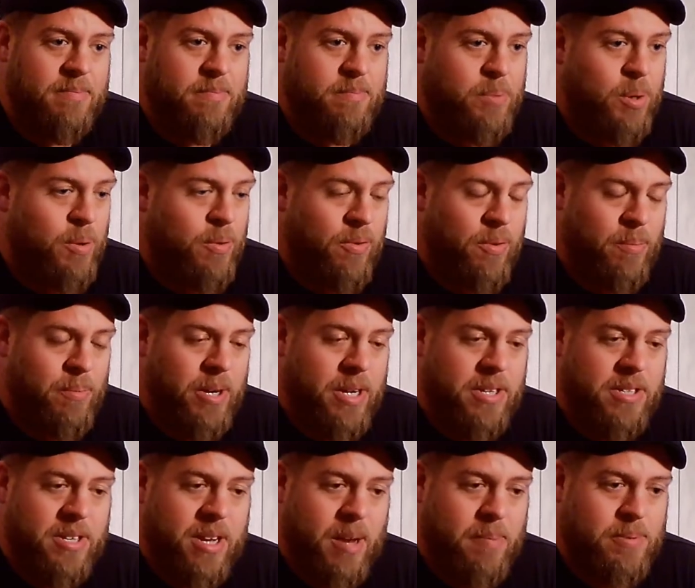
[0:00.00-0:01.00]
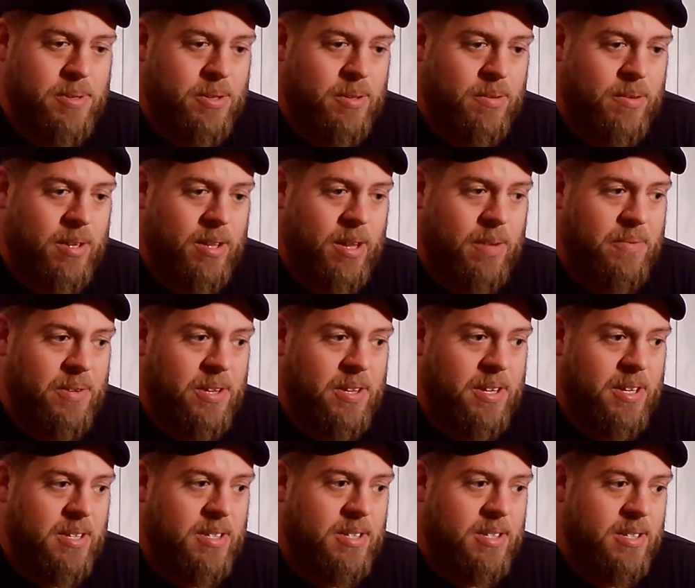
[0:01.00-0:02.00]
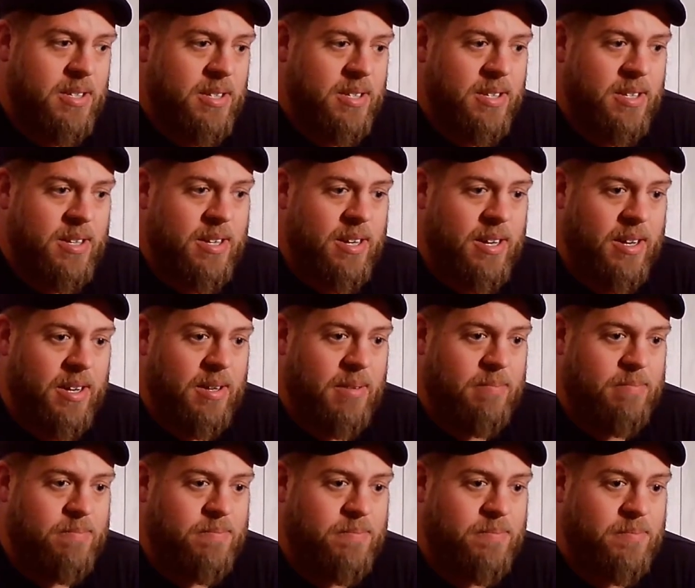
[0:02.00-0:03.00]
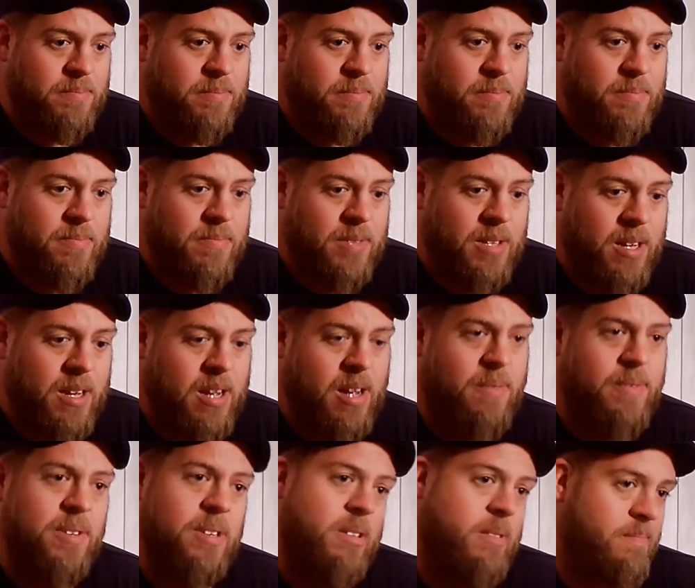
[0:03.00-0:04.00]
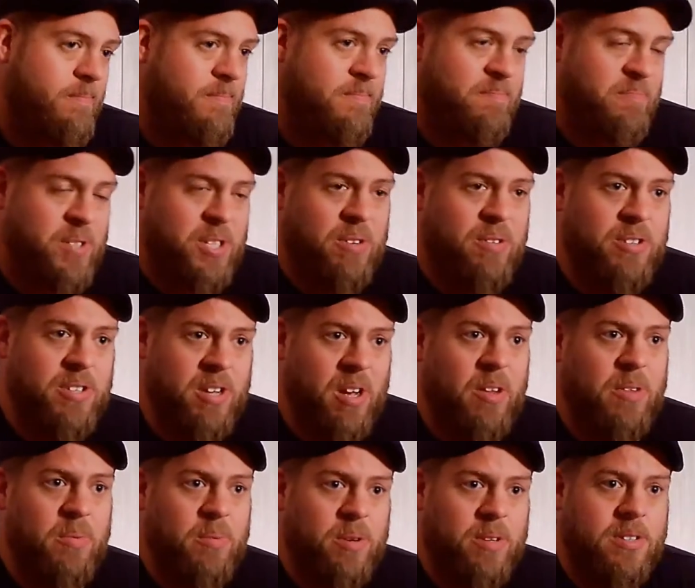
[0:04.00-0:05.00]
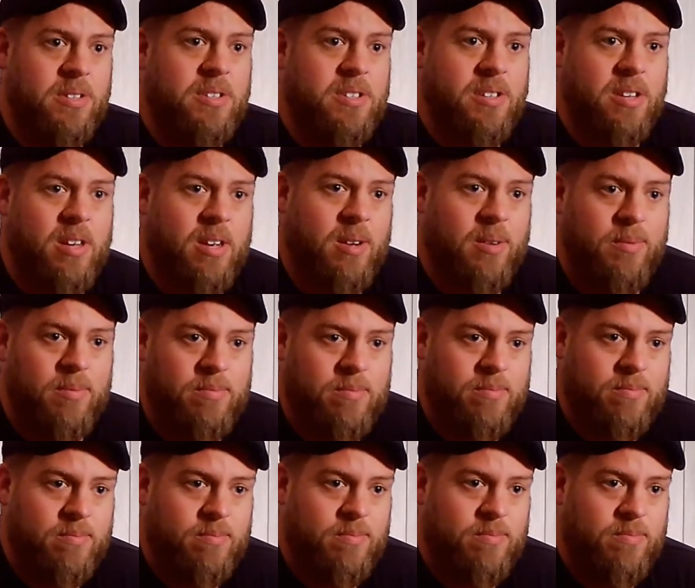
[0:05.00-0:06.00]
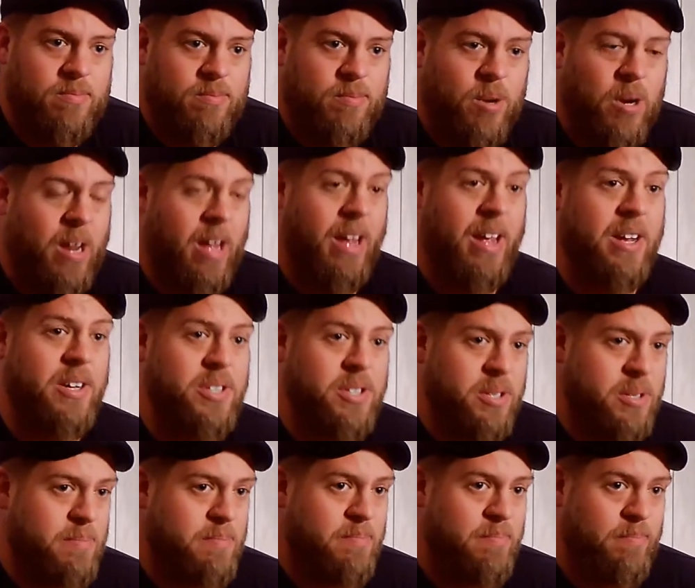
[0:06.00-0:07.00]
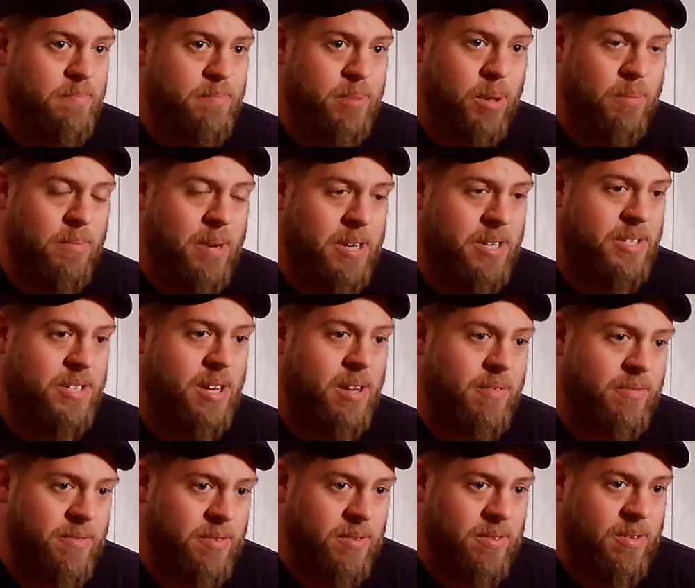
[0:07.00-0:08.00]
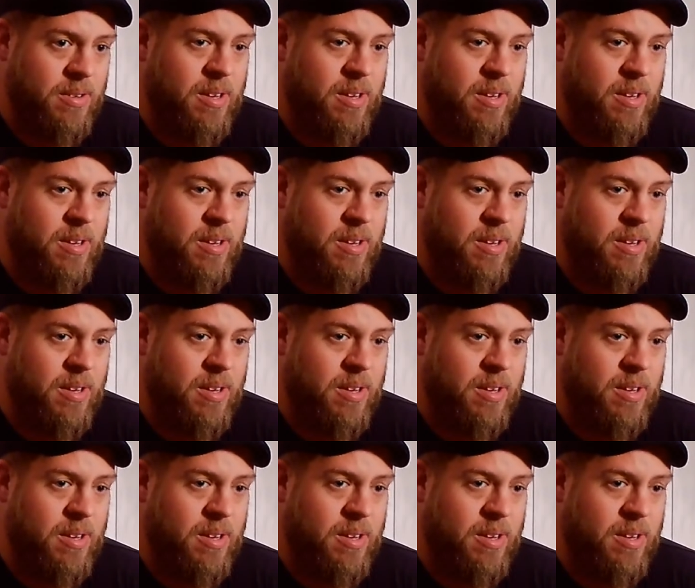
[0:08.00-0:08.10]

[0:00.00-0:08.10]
Beautiful bass. Absolutely love the thing. I have a series of other ones. One I actually built myself.